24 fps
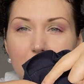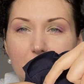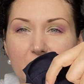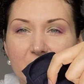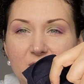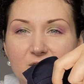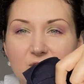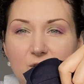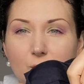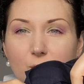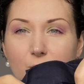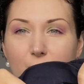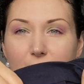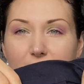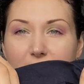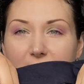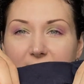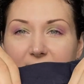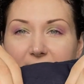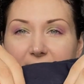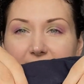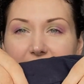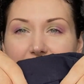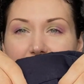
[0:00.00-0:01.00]
it a bit too
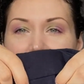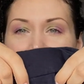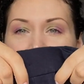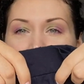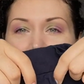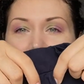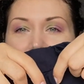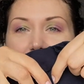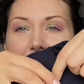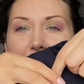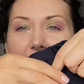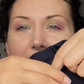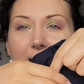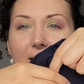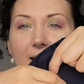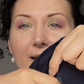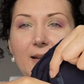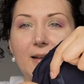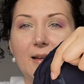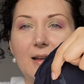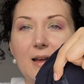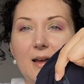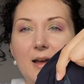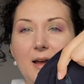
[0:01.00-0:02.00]
keenly
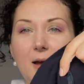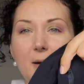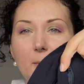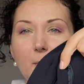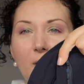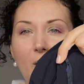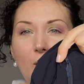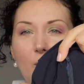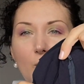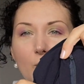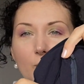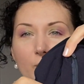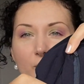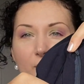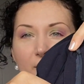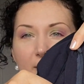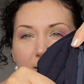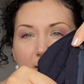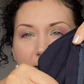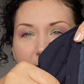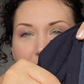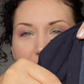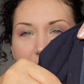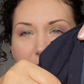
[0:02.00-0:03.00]
here, but
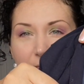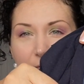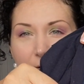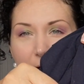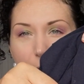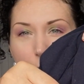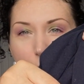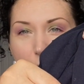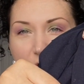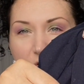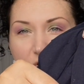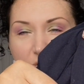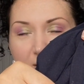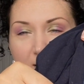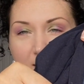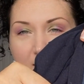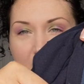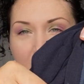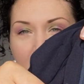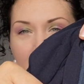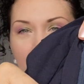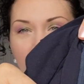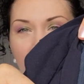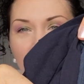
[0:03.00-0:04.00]
hopefully if I wash
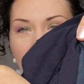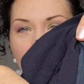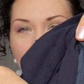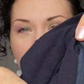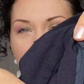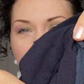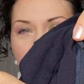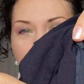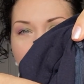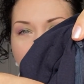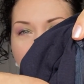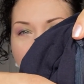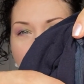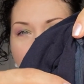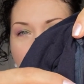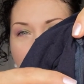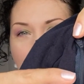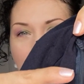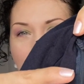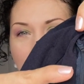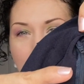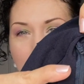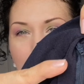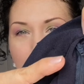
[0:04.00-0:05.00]
it, it'll be fine.
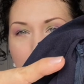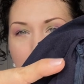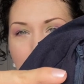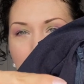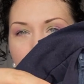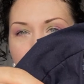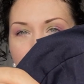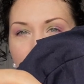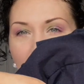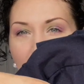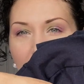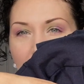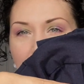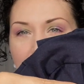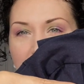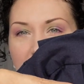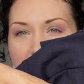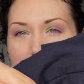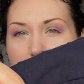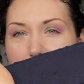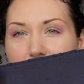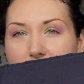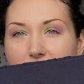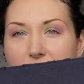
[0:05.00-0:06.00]
The
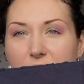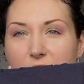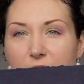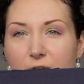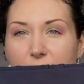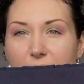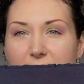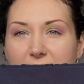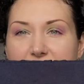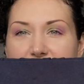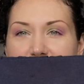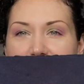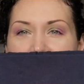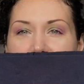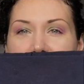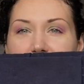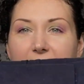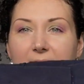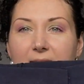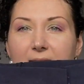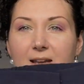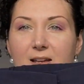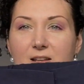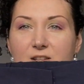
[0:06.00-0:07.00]
zipper I'll show you in a
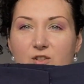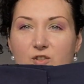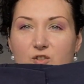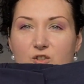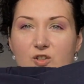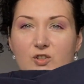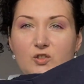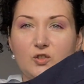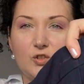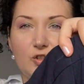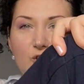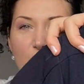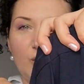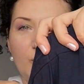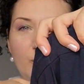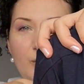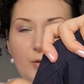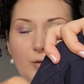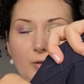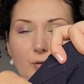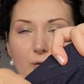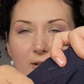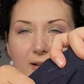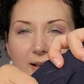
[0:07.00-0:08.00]
sec. So just to show
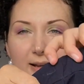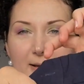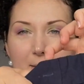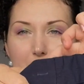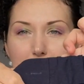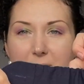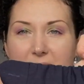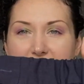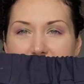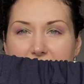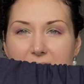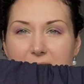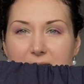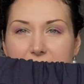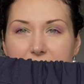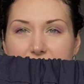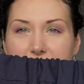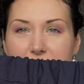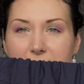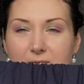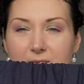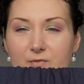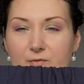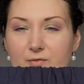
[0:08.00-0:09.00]
you like a
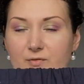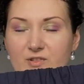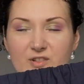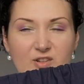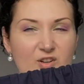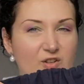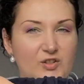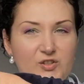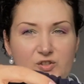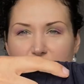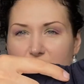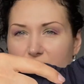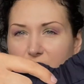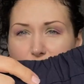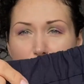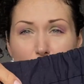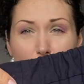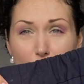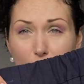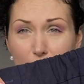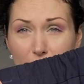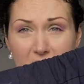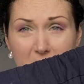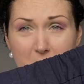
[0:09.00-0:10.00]
main
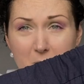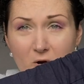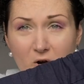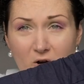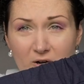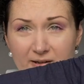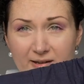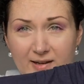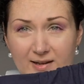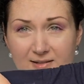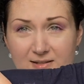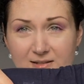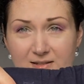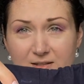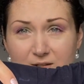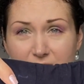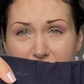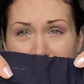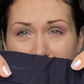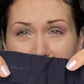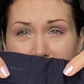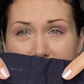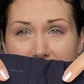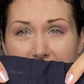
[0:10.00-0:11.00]
ignore all the markings, you
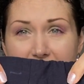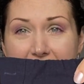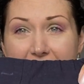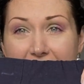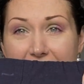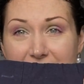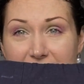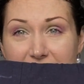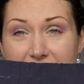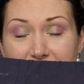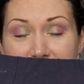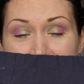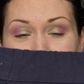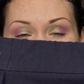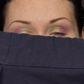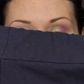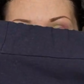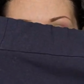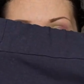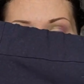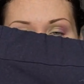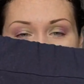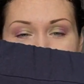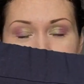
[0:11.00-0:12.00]
know, it hasn't even
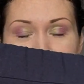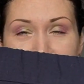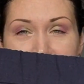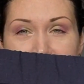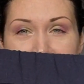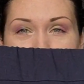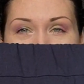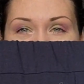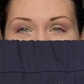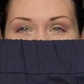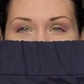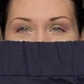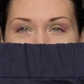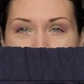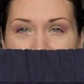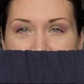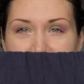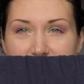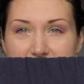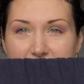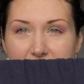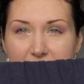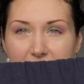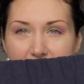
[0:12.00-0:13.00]
had the final
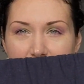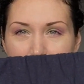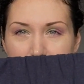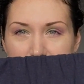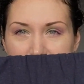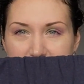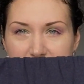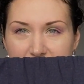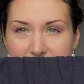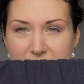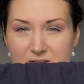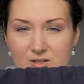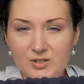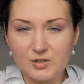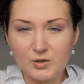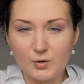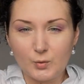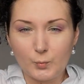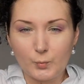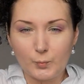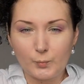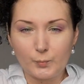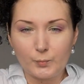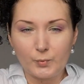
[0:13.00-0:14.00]
press. But this is
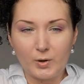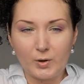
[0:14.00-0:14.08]
your